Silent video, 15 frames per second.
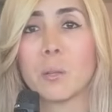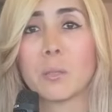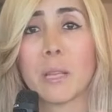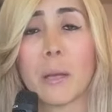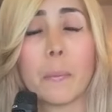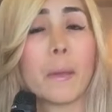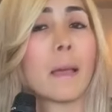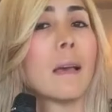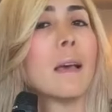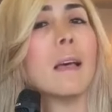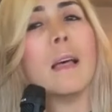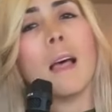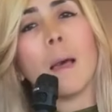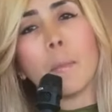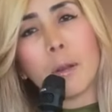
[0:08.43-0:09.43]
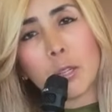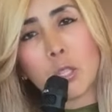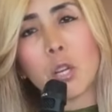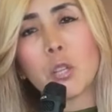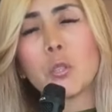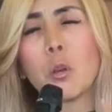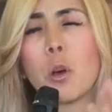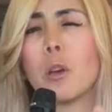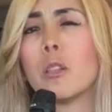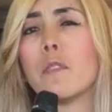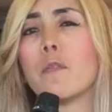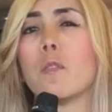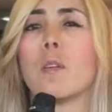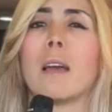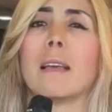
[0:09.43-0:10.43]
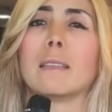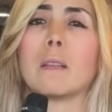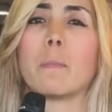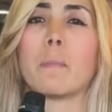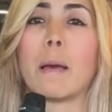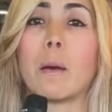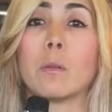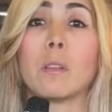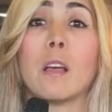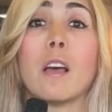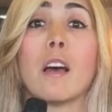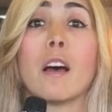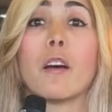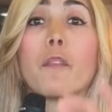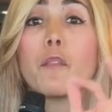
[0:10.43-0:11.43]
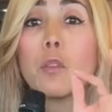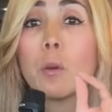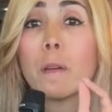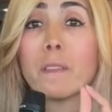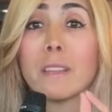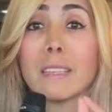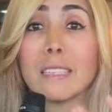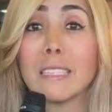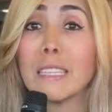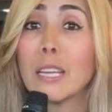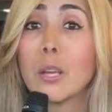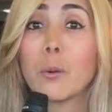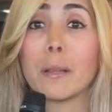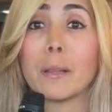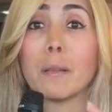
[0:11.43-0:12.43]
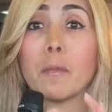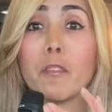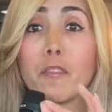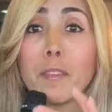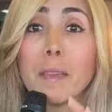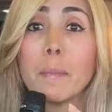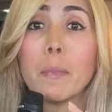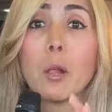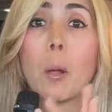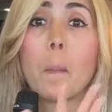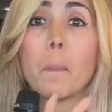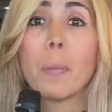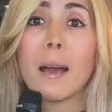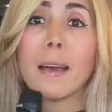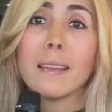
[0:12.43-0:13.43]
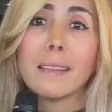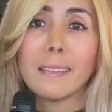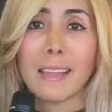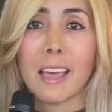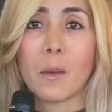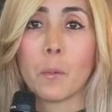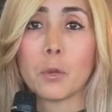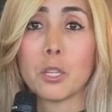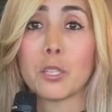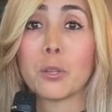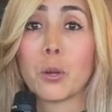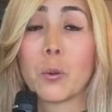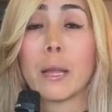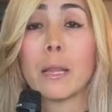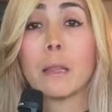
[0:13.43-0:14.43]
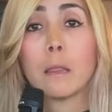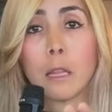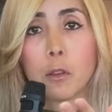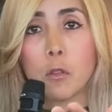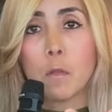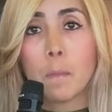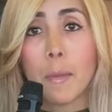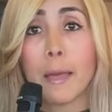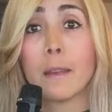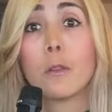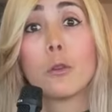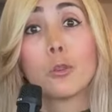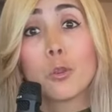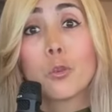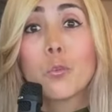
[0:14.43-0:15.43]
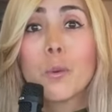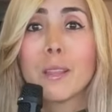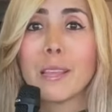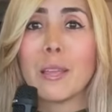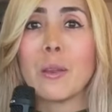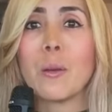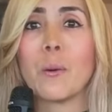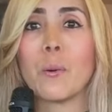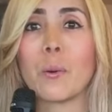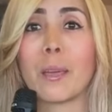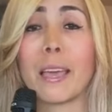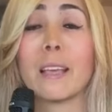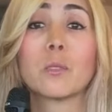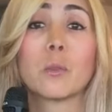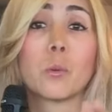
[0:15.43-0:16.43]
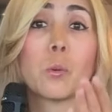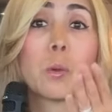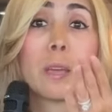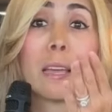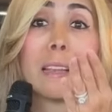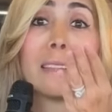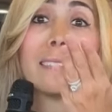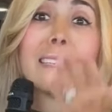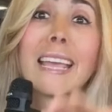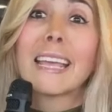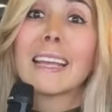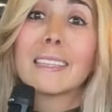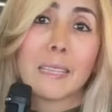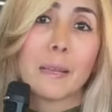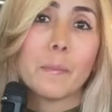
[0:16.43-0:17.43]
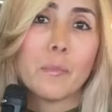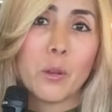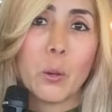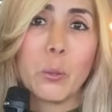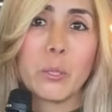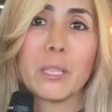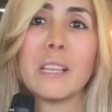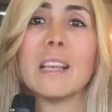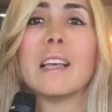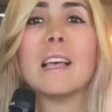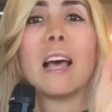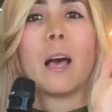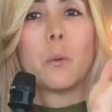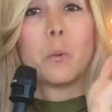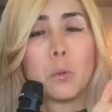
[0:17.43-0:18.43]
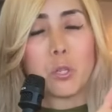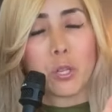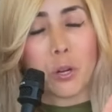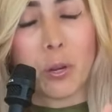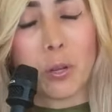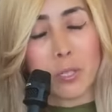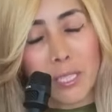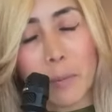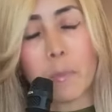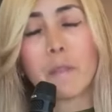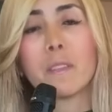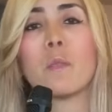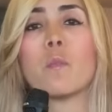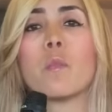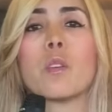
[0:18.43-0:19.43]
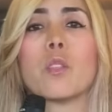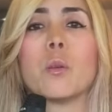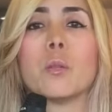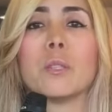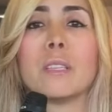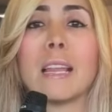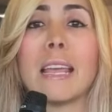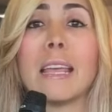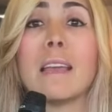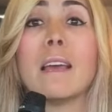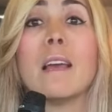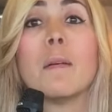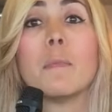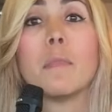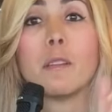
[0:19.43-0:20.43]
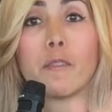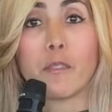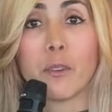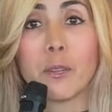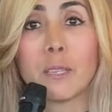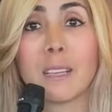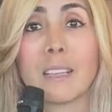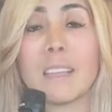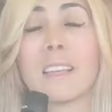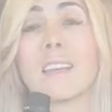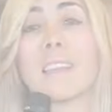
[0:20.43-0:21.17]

topic, I'm going to talk to all of you guys about a few of the secret female body languages, all right, that you men, you should really know, okay, so you can take some notes. I will share some of them with you today, but first click